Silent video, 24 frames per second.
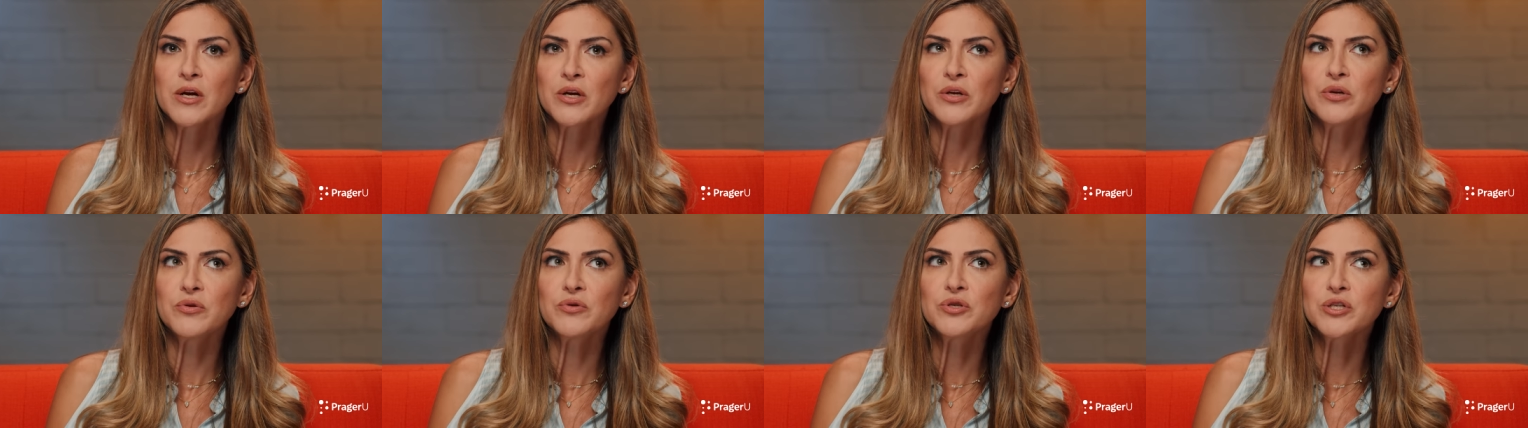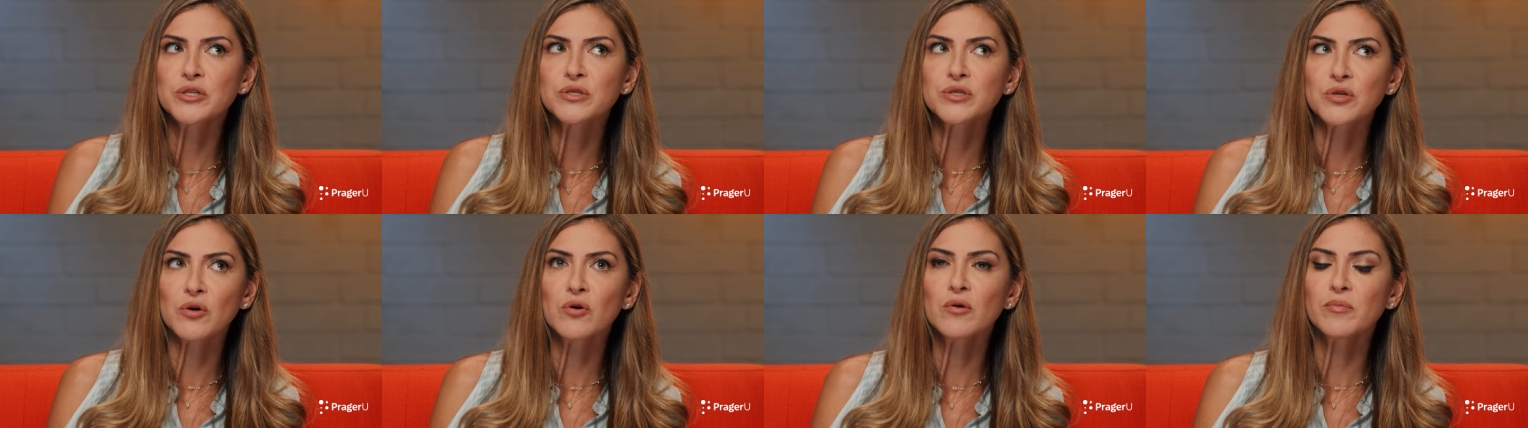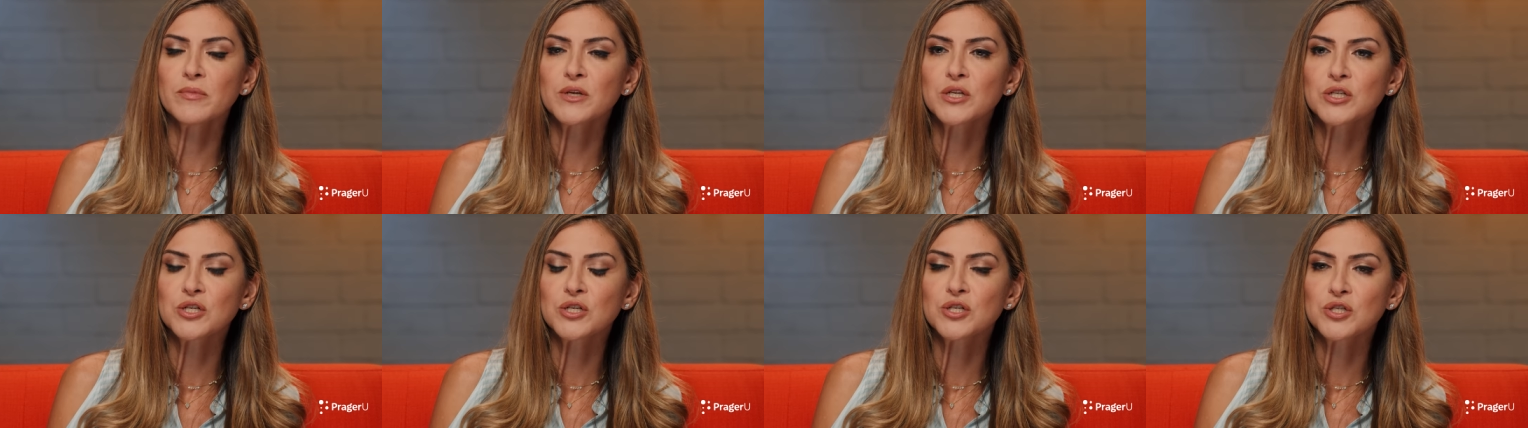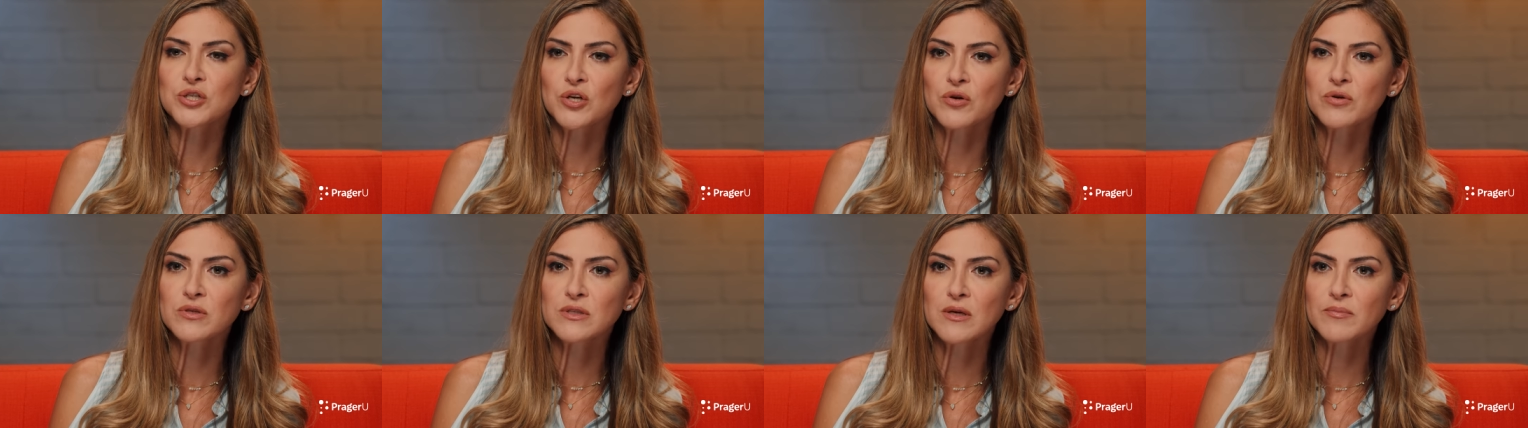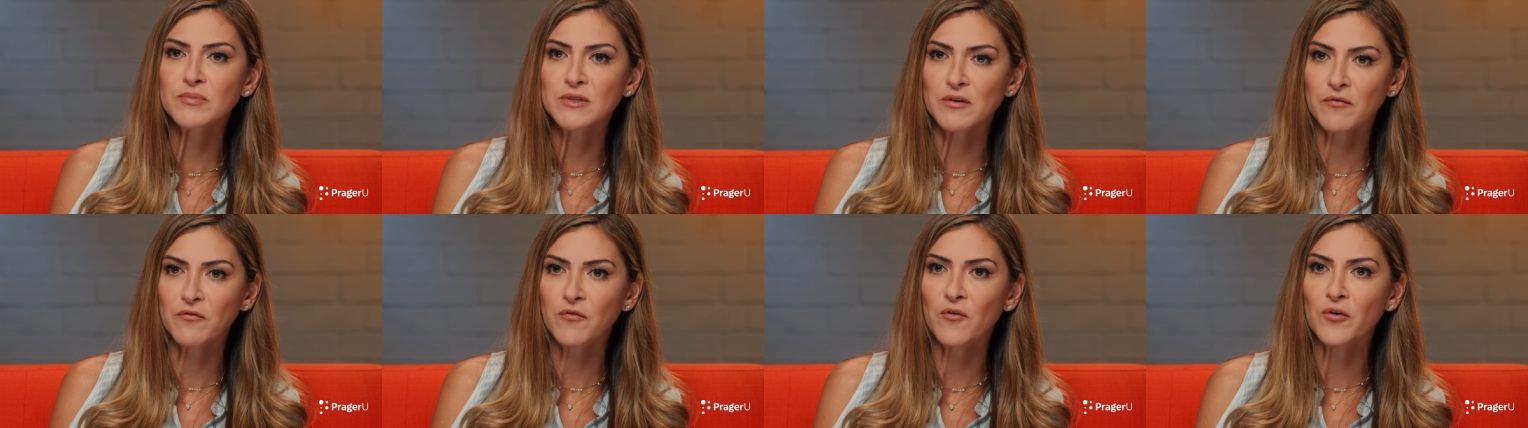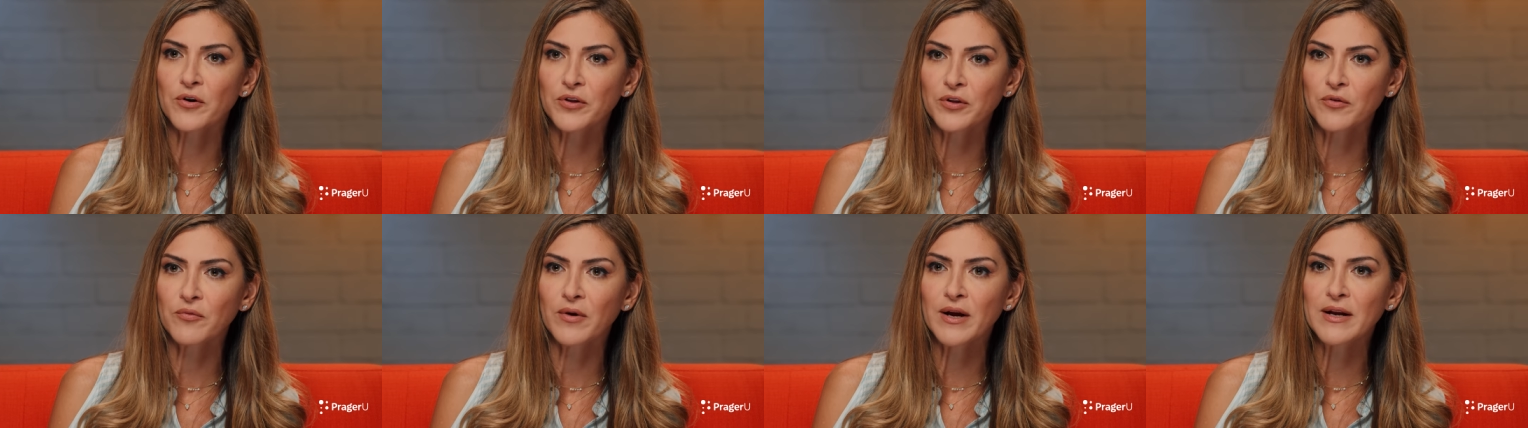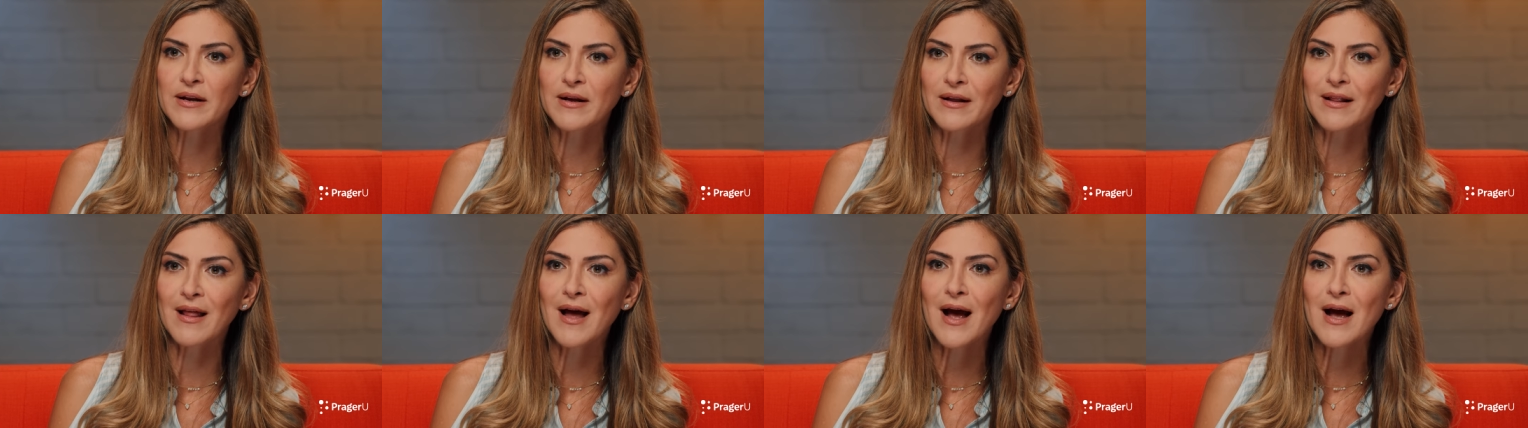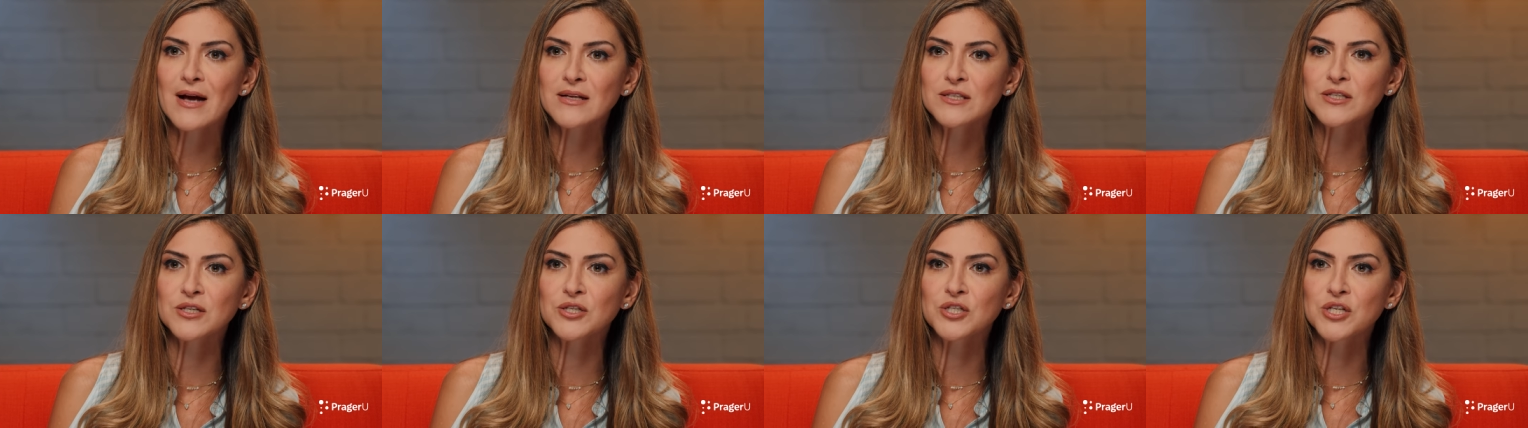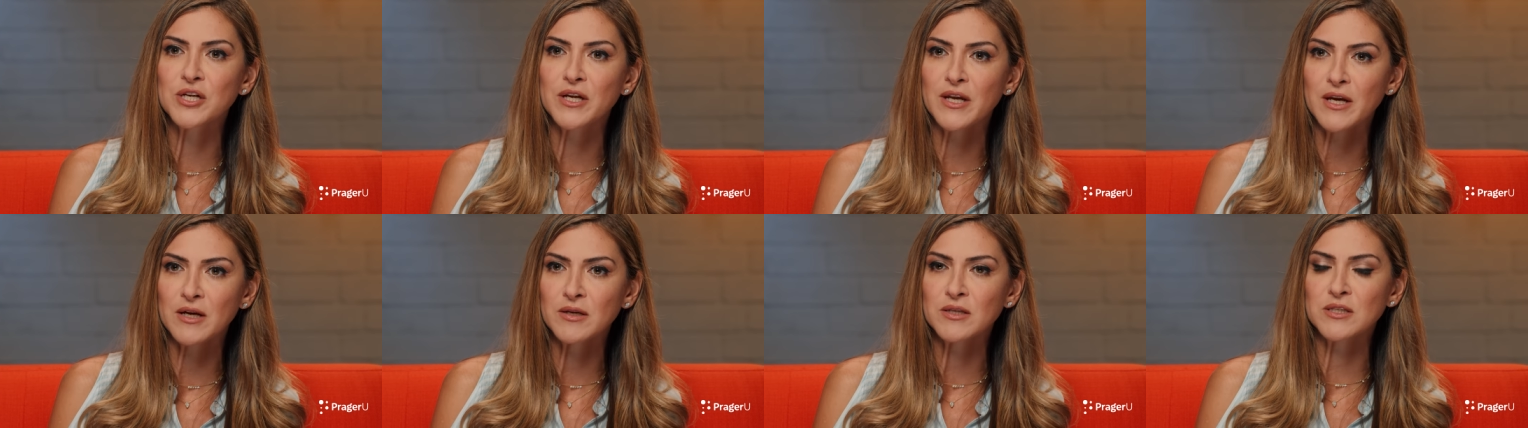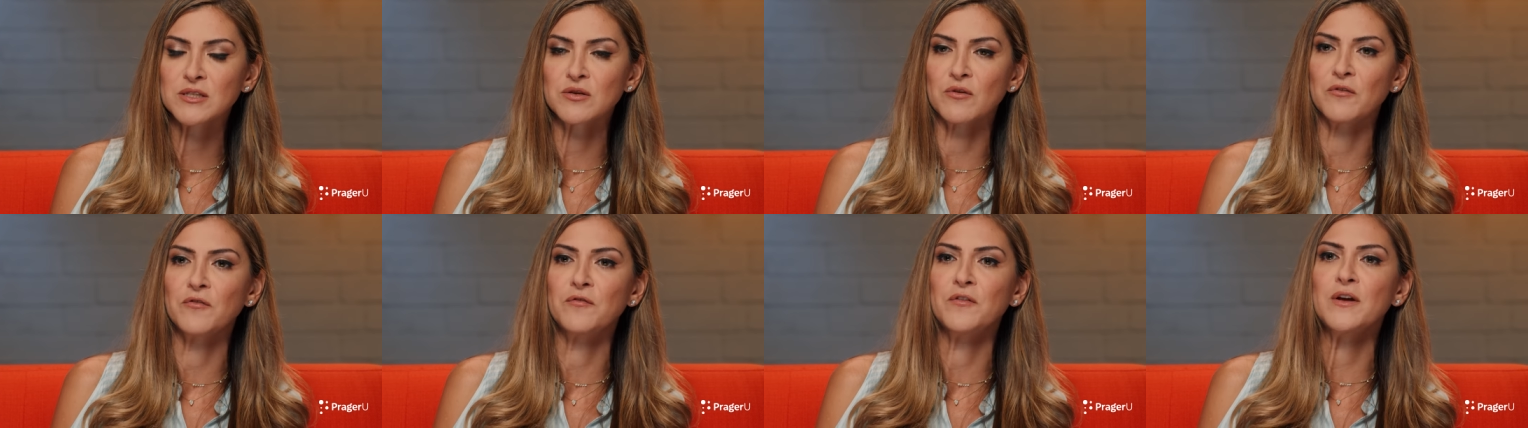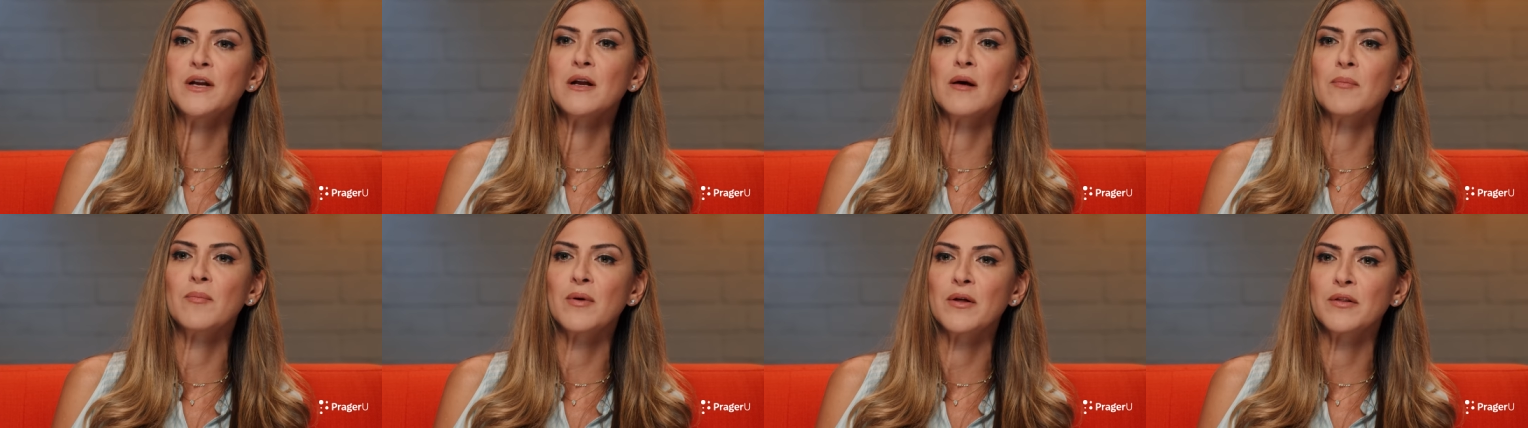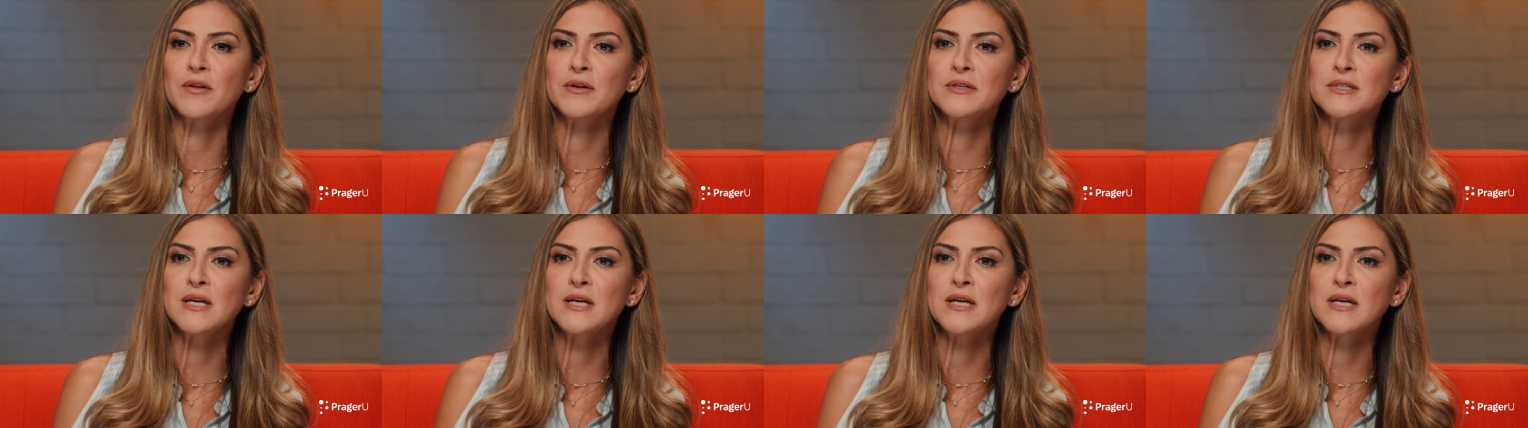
you just told me she shows up to fourth grade class and she kicks her feet up on the